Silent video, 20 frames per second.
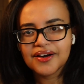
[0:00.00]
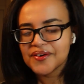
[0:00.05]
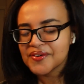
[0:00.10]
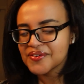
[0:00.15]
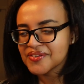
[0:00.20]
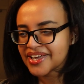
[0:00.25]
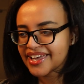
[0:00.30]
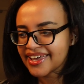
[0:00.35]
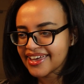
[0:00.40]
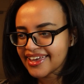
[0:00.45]

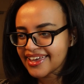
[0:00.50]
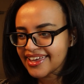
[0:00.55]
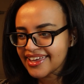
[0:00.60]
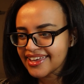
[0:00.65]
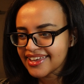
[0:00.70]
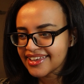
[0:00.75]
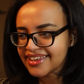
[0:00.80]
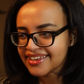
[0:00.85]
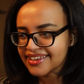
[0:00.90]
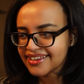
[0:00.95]

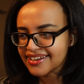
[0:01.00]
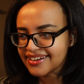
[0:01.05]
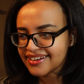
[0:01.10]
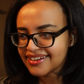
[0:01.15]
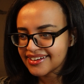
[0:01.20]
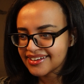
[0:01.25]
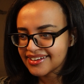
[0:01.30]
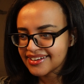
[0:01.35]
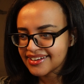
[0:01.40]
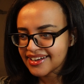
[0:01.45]
Okay.
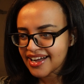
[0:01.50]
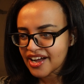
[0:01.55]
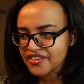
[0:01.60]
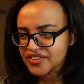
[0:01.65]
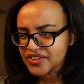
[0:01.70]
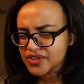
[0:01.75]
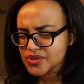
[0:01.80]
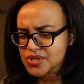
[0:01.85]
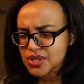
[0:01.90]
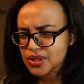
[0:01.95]
I
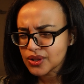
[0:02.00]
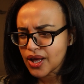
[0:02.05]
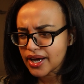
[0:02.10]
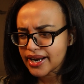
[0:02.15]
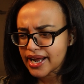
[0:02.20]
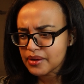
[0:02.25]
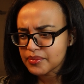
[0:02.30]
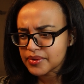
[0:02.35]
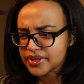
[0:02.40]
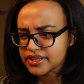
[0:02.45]
feel like there's a lot
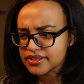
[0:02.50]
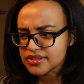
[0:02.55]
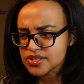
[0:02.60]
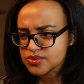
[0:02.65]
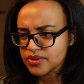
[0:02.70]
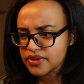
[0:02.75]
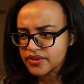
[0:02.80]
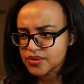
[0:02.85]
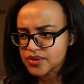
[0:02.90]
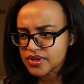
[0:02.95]
happening in this
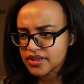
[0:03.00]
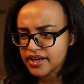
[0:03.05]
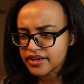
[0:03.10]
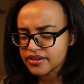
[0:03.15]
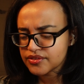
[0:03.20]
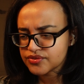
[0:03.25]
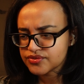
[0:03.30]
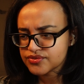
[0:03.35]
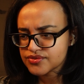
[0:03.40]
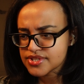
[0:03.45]
one. There were a lot
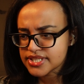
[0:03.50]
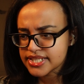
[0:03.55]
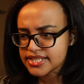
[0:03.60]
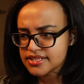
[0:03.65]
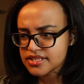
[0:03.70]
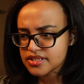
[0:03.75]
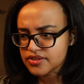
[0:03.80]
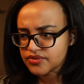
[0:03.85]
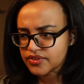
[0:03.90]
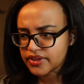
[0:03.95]
of
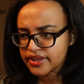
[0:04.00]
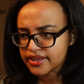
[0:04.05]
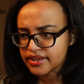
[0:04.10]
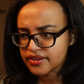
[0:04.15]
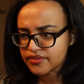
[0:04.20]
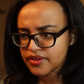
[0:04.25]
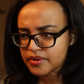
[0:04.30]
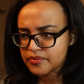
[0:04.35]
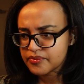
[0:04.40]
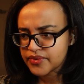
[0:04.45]
scenes of
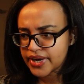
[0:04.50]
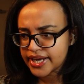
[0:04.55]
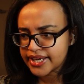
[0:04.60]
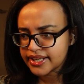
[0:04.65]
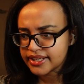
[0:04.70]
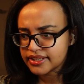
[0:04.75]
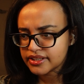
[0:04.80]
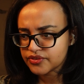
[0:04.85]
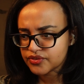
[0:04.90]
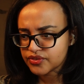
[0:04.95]
like them
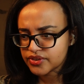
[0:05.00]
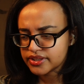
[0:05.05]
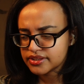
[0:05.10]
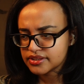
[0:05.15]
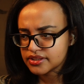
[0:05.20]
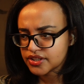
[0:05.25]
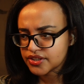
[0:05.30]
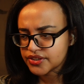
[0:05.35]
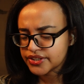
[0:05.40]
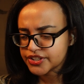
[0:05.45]
fighting
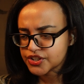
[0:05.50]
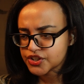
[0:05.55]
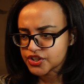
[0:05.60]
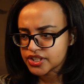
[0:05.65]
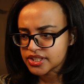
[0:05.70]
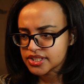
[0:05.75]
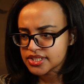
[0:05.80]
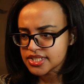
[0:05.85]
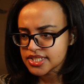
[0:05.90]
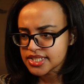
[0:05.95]
different
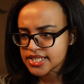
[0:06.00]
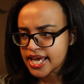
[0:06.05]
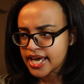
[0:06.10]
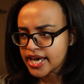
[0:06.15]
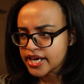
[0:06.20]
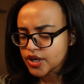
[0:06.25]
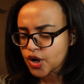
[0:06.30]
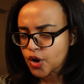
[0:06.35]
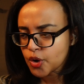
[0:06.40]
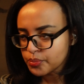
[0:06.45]
creatures.
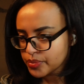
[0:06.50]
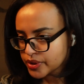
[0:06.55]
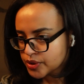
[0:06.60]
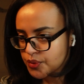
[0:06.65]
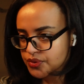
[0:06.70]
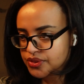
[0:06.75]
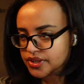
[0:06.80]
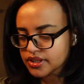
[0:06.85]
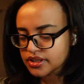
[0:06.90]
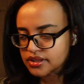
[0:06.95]
Open
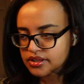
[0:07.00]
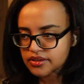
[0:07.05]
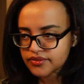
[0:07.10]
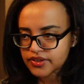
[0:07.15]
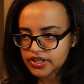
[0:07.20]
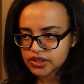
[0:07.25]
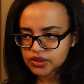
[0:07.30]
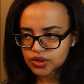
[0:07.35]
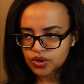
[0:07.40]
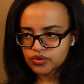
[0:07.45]
with the
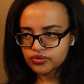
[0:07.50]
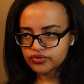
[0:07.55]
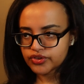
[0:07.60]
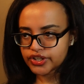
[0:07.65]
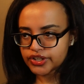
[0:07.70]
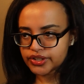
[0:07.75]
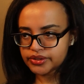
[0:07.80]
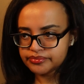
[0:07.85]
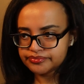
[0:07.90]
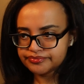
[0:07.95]

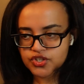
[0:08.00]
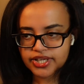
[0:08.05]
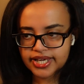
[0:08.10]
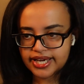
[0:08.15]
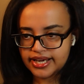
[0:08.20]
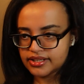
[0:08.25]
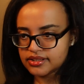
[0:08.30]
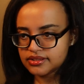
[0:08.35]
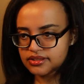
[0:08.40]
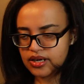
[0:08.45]
clover, which
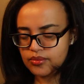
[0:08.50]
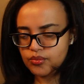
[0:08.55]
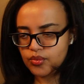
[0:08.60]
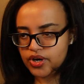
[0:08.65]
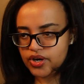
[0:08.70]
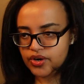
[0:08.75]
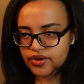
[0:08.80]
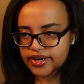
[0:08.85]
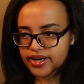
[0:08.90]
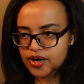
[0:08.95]
again, I'm
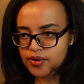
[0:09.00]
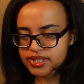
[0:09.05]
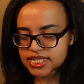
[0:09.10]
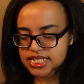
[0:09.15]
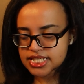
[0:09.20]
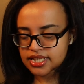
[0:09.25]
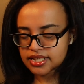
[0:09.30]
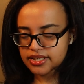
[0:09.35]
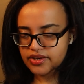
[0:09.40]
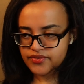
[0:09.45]
wondering what the
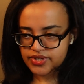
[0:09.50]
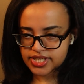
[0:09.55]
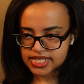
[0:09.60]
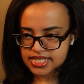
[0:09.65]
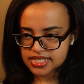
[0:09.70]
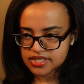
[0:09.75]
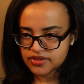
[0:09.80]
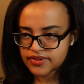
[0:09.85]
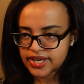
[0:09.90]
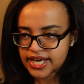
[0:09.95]

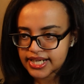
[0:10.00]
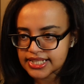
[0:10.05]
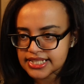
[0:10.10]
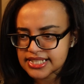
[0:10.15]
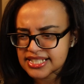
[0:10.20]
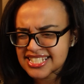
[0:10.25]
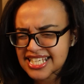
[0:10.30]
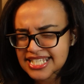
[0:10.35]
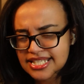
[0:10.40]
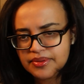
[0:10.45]
significance of that is.
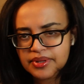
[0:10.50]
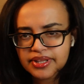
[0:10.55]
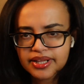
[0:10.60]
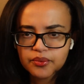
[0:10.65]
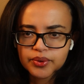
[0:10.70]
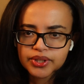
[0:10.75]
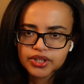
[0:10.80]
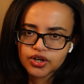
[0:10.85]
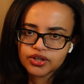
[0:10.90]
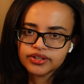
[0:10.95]
Is that something that
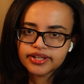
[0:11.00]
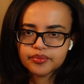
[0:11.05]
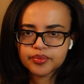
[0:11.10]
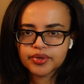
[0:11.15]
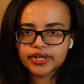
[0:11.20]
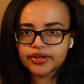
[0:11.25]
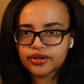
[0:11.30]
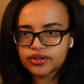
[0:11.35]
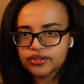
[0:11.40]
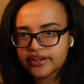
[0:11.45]
we learn like
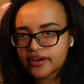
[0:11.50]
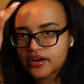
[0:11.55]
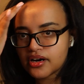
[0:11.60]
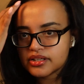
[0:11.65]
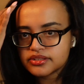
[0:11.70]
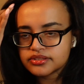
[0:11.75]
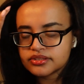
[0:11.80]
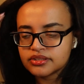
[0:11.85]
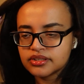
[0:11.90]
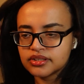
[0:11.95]
pretty early
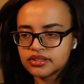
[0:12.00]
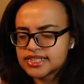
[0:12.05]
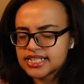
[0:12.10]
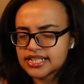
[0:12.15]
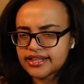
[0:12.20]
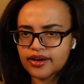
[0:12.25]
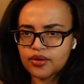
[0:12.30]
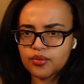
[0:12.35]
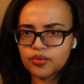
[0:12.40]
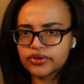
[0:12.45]
on? Is it
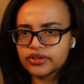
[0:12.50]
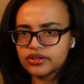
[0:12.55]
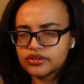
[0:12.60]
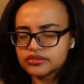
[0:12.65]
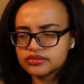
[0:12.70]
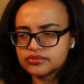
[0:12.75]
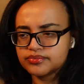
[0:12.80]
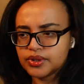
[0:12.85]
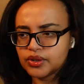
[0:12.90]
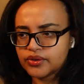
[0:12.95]
like a
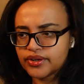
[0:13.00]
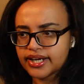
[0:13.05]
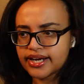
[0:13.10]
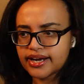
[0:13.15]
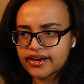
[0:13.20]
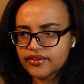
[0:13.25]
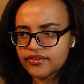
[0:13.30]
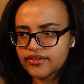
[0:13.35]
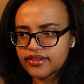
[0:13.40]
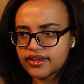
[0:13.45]
world building
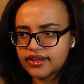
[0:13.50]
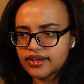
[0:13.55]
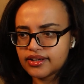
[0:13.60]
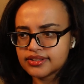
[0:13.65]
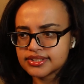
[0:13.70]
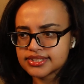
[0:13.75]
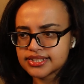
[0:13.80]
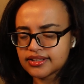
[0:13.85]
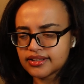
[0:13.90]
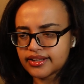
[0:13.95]
kind of thing?
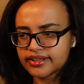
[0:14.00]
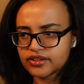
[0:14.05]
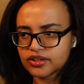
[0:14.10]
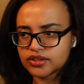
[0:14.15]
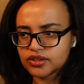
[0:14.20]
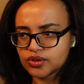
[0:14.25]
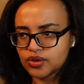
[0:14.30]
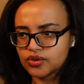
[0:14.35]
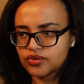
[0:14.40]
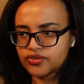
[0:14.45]
Is it like the
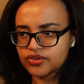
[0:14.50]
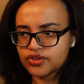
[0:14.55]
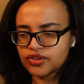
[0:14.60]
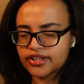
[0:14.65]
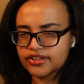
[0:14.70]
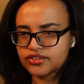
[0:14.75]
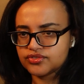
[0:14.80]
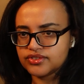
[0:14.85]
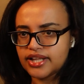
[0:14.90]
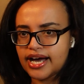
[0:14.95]
clover,
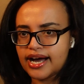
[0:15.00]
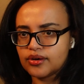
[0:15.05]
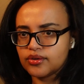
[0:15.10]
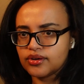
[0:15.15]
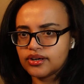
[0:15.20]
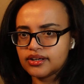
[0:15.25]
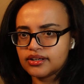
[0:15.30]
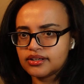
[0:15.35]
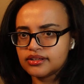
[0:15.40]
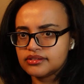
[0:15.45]
like
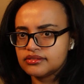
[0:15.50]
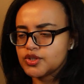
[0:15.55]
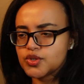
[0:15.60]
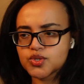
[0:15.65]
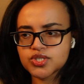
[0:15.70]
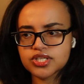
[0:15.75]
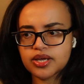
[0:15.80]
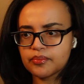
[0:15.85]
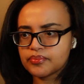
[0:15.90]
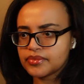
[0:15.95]
flower, do
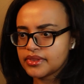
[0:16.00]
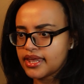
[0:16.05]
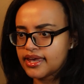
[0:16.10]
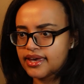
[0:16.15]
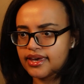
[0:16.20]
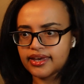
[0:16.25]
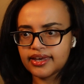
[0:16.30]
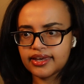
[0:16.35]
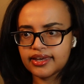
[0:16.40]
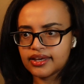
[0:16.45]

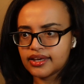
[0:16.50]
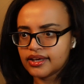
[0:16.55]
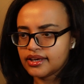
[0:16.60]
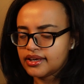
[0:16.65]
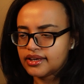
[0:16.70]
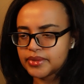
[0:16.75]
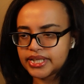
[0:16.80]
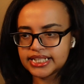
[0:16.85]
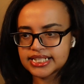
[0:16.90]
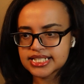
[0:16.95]
something,
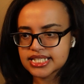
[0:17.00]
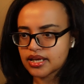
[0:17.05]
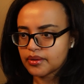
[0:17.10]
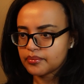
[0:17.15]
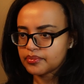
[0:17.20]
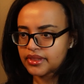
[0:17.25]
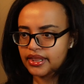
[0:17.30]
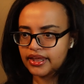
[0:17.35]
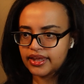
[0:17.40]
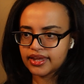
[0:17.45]
mean
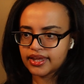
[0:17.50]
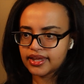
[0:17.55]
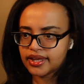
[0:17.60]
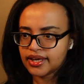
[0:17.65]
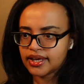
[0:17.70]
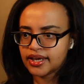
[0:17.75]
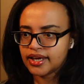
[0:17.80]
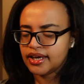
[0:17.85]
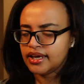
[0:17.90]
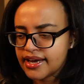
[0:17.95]

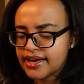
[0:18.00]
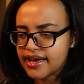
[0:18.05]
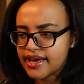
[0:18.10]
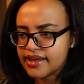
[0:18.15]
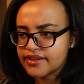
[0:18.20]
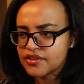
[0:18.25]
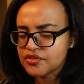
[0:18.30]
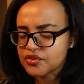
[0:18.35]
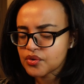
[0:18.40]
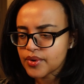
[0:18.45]
something?
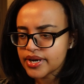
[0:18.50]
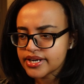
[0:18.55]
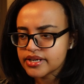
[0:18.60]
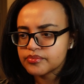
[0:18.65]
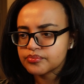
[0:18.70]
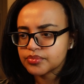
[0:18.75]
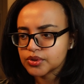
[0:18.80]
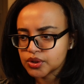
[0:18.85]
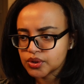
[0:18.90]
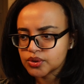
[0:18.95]
And then the red
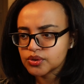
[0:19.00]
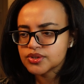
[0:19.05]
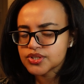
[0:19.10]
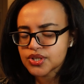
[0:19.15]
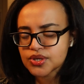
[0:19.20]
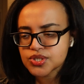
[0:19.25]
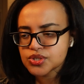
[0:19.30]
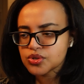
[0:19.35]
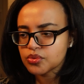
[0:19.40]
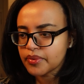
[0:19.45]
and blue is
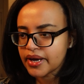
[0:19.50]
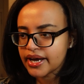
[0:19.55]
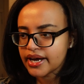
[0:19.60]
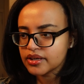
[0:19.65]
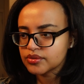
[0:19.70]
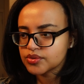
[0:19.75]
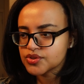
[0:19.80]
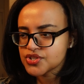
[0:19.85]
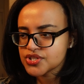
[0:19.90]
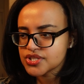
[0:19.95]
also
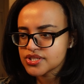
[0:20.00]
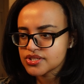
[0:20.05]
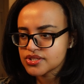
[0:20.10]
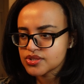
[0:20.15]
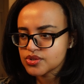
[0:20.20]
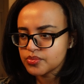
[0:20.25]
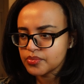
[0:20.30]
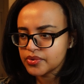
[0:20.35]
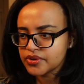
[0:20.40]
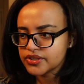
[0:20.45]
back, which is
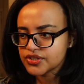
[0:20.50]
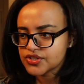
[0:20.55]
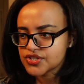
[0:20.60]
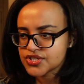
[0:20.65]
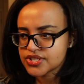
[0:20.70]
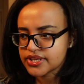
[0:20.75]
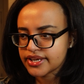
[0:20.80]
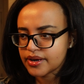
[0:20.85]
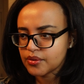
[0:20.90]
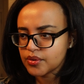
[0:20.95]
super
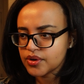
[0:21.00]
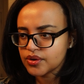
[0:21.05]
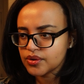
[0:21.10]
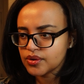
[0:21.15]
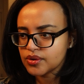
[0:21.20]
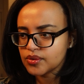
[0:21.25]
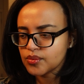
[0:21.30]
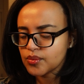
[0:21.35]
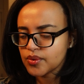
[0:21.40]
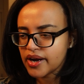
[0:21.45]
interesting. I
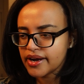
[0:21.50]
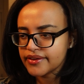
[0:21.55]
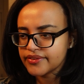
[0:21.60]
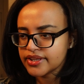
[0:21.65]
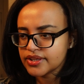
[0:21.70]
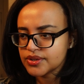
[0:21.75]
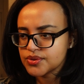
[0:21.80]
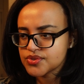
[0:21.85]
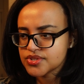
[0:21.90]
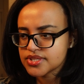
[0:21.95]
wonder why they
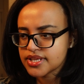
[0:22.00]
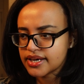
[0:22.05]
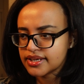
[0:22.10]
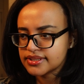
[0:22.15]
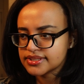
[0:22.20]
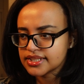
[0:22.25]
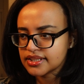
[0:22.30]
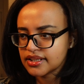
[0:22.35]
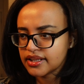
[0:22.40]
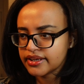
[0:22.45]
use
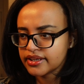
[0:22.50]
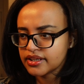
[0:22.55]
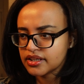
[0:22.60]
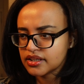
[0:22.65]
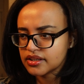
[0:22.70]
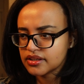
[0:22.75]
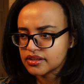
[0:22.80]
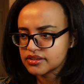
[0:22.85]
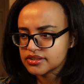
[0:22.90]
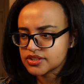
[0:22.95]
that to
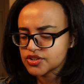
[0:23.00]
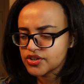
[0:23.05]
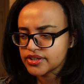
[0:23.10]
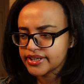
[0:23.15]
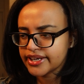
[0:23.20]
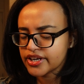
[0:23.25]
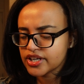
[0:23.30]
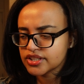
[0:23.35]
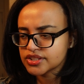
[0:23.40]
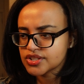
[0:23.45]
like, certain
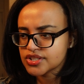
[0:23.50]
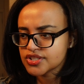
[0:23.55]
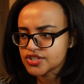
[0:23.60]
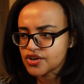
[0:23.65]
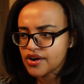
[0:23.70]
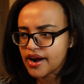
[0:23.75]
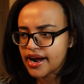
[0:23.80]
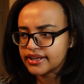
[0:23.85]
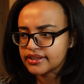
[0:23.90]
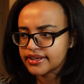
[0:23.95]
characters
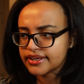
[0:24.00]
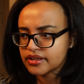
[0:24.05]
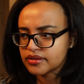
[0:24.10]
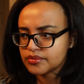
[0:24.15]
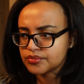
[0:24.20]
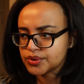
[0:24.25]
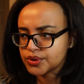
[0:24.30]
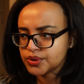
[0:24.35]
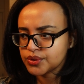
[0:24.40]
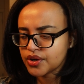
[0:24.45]
are highlighted
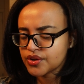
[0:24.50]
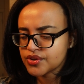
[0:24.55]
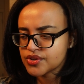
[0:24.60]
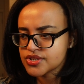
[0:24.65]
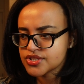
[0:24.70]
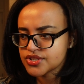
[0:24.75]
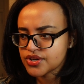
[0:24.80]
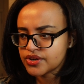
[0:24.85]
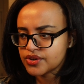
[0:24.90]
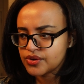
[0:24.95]
in blue,
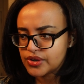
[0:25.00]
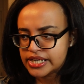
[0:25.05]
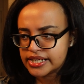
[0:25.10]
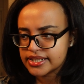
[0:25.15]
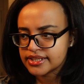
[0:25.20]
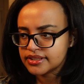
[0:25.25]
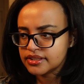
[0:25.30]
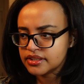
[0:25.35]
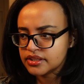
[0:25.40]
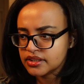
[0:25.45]
others are in
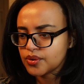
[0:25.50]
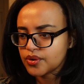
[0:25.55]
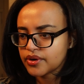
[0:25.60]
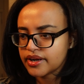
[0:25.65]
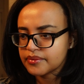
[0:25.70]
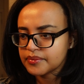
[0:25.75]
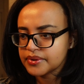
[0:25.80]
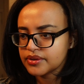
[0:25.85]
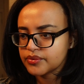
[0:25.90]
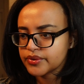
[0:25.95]
red. Hold on,
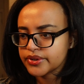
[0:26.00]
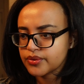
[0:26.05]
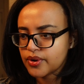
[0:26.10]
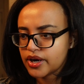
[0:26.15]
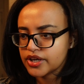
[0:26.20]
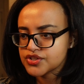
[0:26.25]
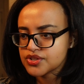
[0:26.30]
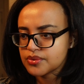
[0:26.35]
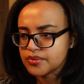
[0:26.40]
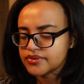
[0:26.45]
I'm gonna
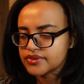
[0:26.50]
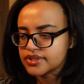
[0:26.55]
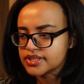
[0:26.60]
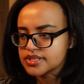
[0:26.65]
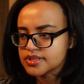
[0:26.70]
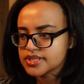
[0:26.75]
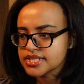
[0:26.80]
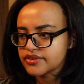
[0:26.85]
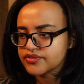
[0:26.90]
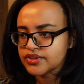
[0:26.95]
rewatch some of
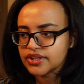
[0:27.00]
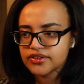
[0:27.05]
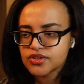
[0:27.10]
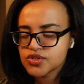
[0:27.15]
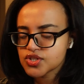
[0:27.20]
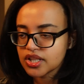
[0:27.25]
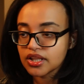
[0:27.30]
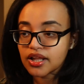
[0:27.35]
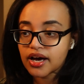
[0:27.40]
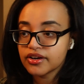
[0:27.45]
this because I feel like
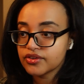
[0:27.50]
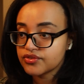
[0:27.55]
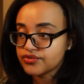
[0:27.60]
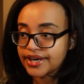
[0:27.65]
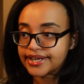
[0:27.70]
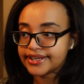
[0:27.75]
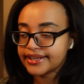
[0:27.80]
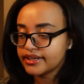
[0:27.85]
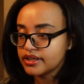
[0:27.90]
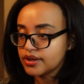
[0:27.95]
there's a lot of
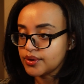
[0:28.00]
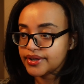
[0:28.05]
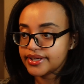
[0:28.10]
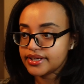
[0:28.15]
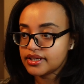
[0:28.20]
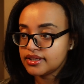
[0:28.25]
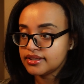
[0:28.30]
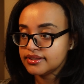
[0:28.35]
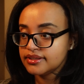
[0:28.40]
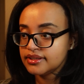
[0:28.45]
fighting going
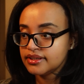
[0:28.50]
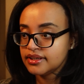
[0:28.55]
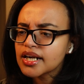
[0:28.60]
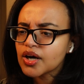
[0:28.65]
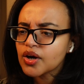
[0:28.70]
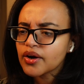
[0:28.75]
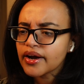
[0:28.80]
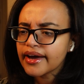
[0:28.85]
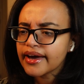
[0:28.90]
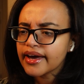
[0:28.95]
on.
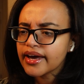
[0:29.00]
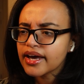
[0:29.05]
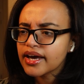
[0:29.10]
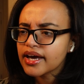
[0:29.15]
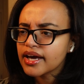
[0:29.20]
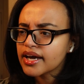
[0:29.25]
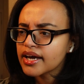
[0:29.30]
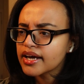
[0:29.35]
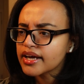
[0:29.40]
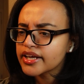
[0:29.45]
Okay.
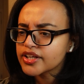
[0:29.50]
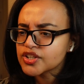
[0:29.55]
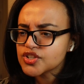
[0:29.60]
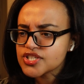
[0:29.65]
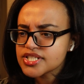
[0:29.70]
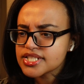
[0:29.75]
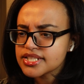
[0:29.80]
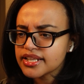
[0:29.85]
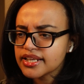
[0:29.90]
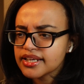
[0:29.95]

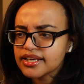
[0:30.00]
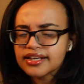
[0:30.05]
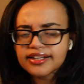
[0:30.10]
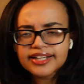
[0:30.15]
Interesting.